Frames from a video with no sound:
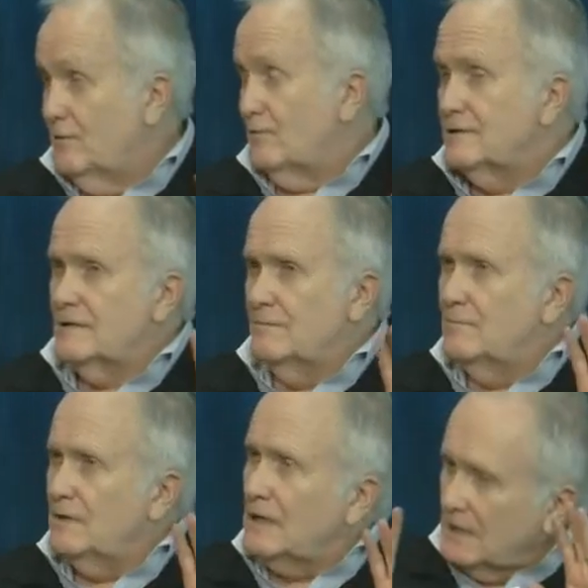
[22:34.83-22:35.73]
and of course
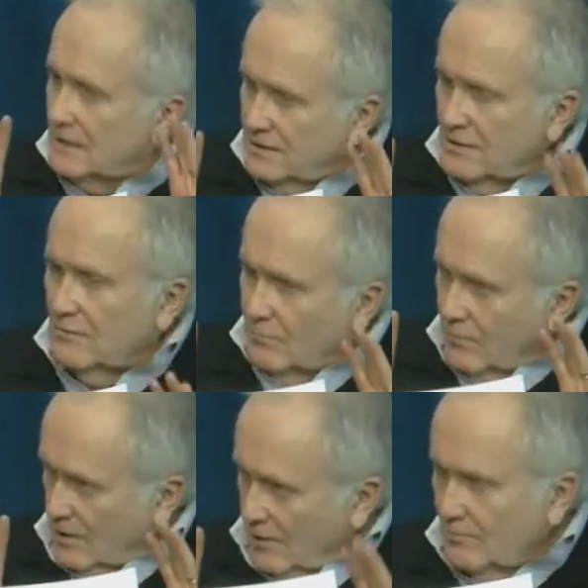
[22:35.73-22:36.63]
I'm you know
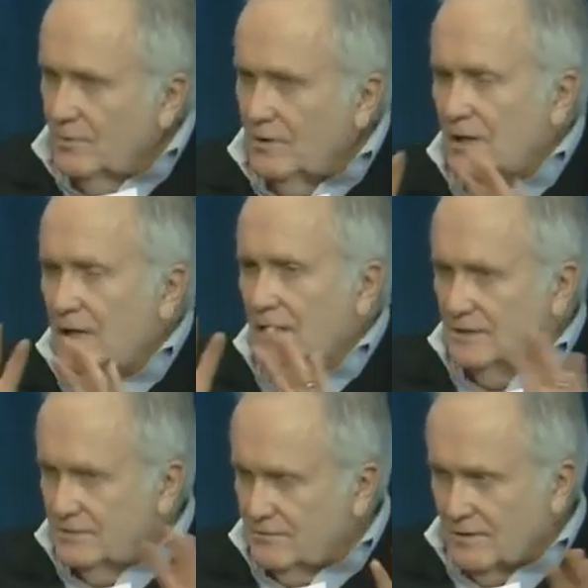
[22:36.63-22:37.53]
humble
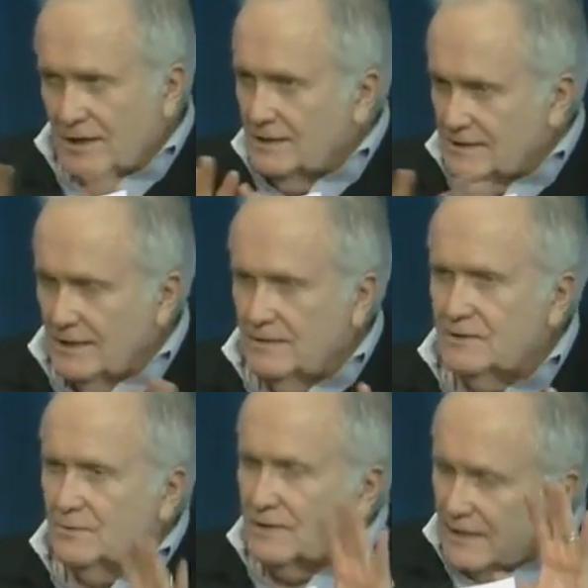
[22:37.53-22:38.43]
and trying to say
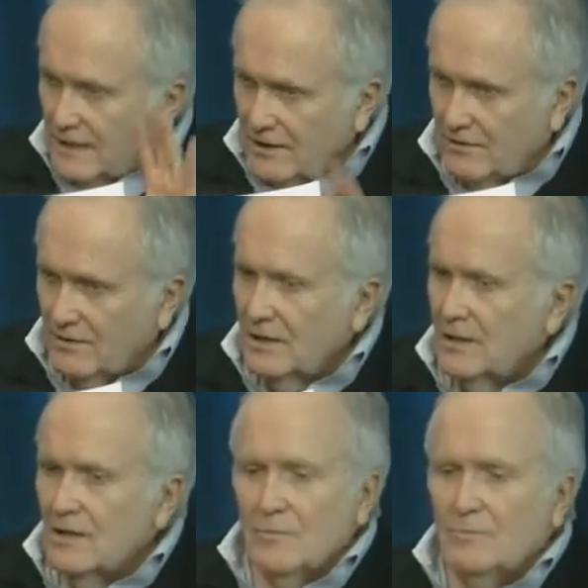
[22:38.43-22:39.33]
this with care,
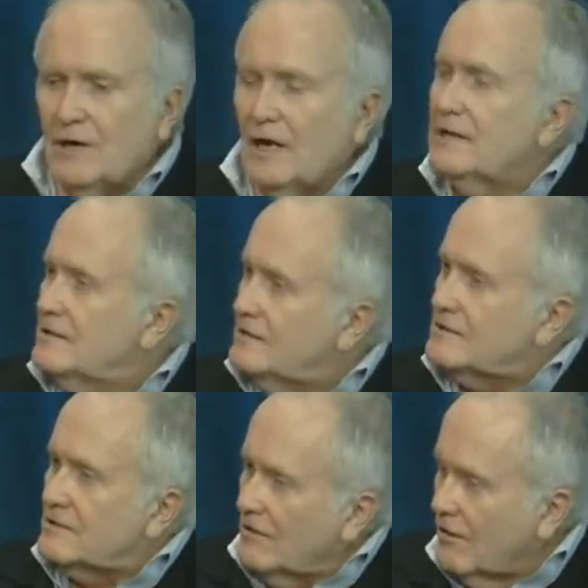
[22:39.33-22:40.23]
but I think
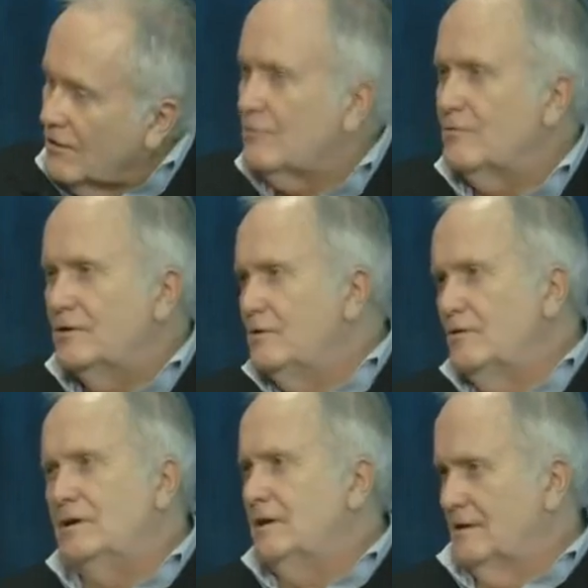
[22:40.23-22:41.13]
there's a hunger and
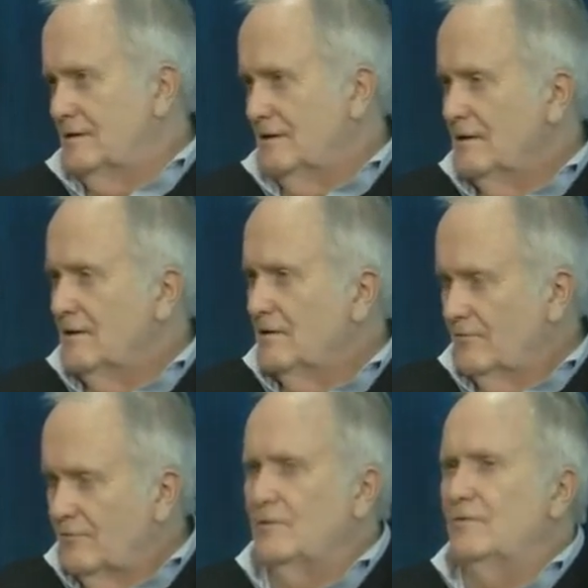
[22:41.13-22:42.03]
yearning
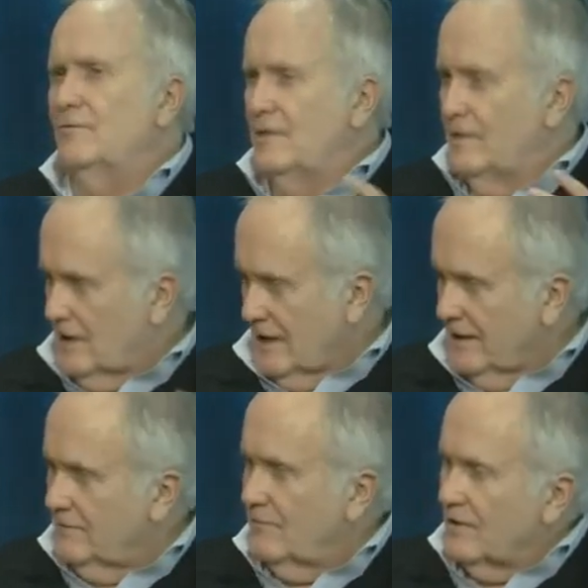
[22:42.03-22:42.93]
for for the
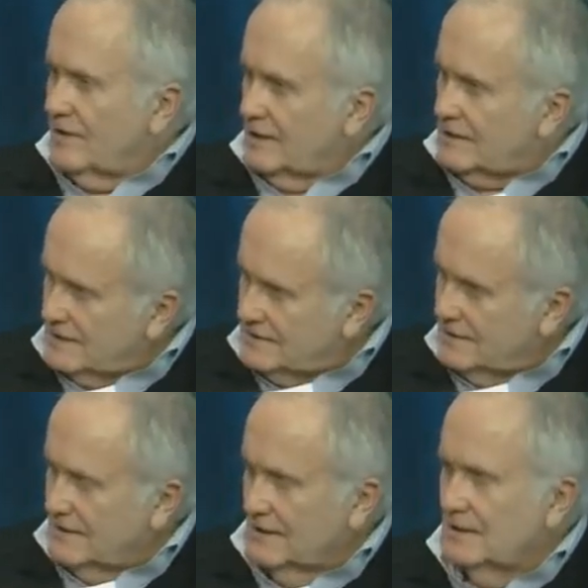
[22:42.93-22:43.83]
kind of
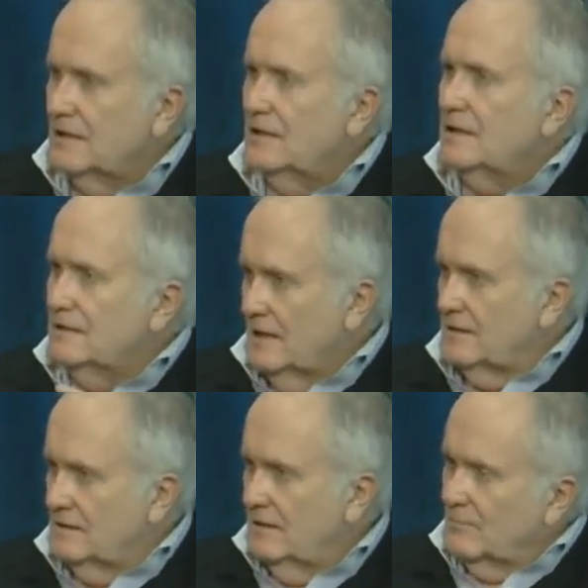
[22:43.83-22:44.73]
authenticity
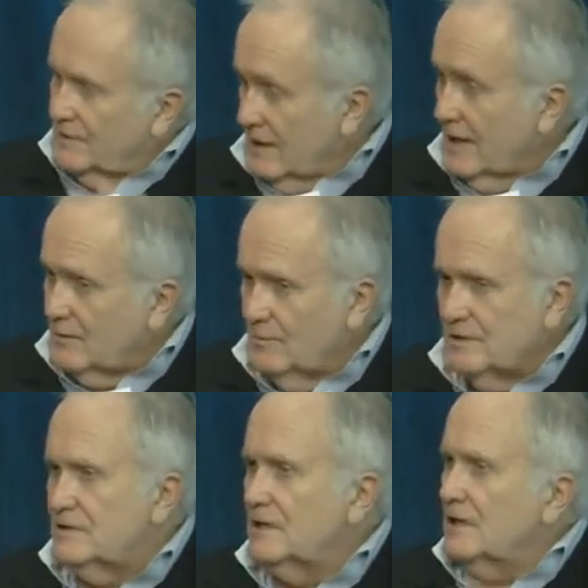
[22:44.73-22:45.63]
that with
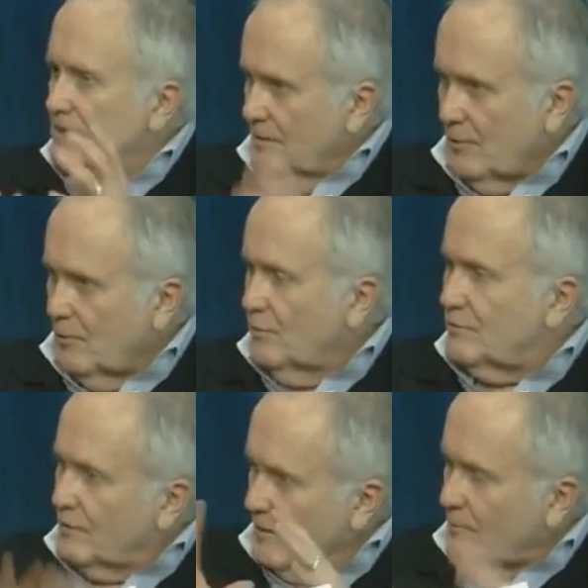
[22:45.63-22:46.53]
language that
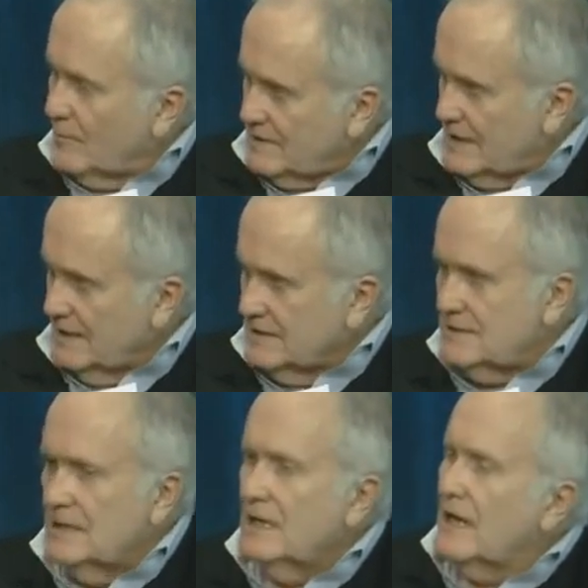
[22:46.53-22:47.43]
poetry represents.
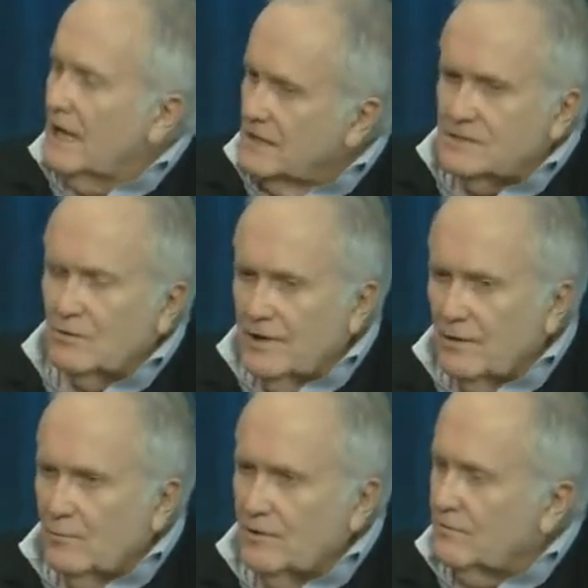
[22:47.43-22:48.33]
Yes. And so
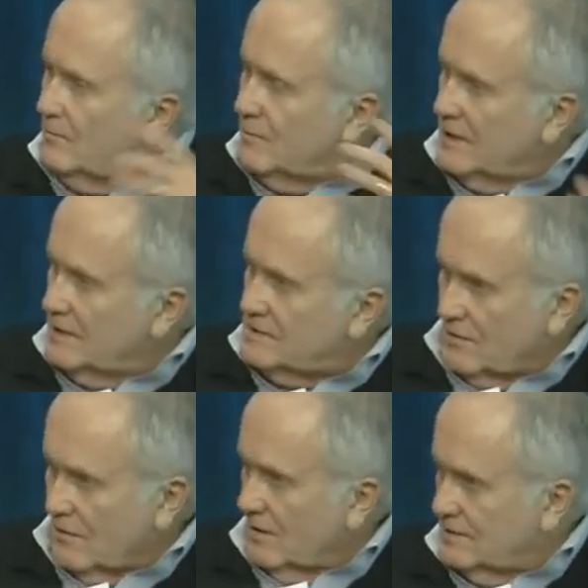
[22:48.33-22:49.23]
that whether it be in
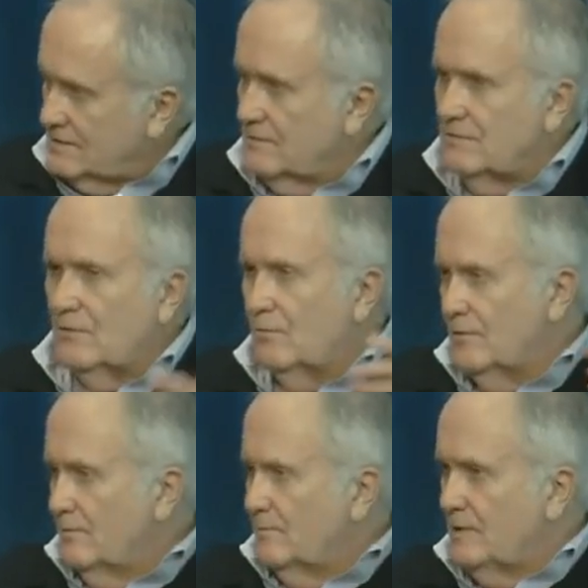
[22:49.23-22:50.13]
songs, you know,
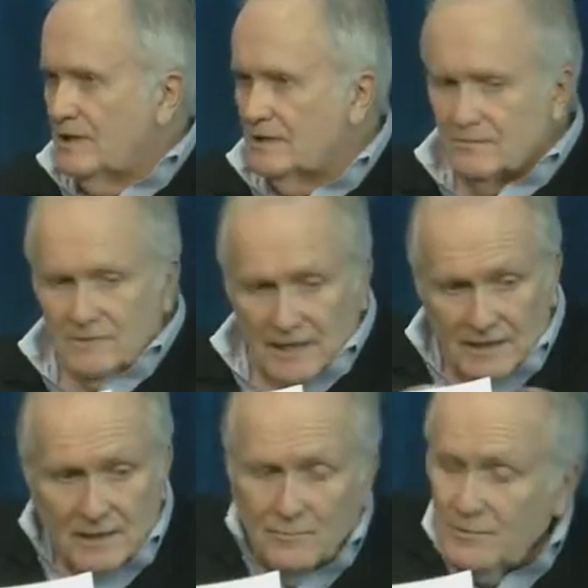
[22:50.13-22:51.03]
whether it be in
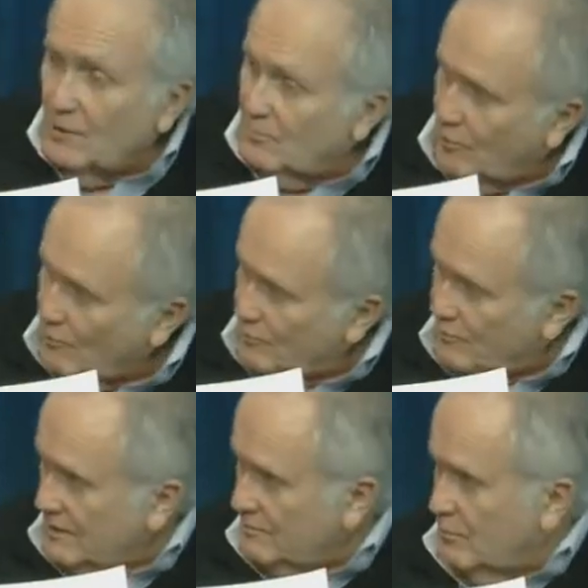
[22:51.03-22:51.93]
you know
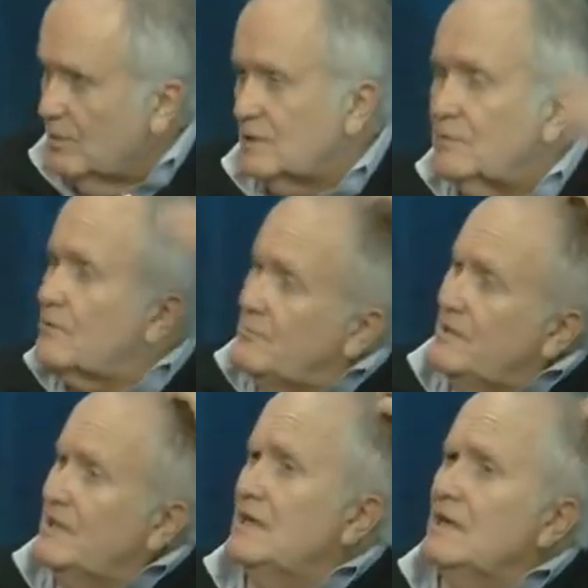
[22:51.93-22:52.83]
poetry in books, whether it
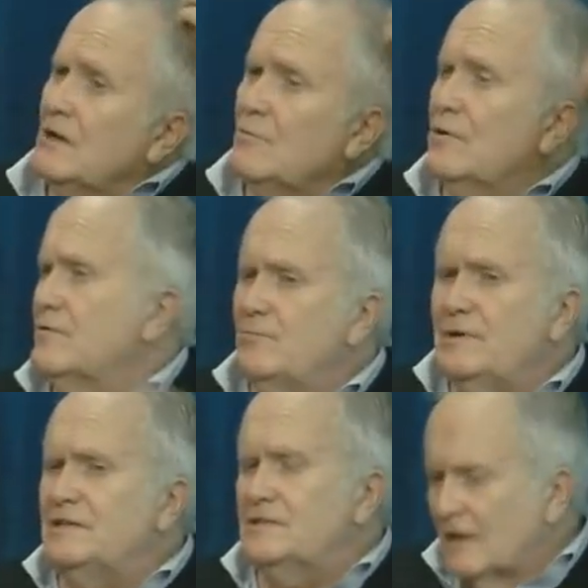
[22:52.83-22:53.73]
be whether it
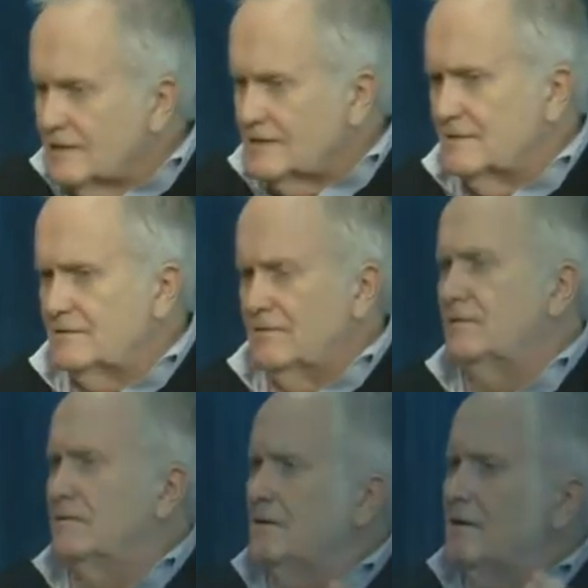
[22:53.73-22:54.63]
be just the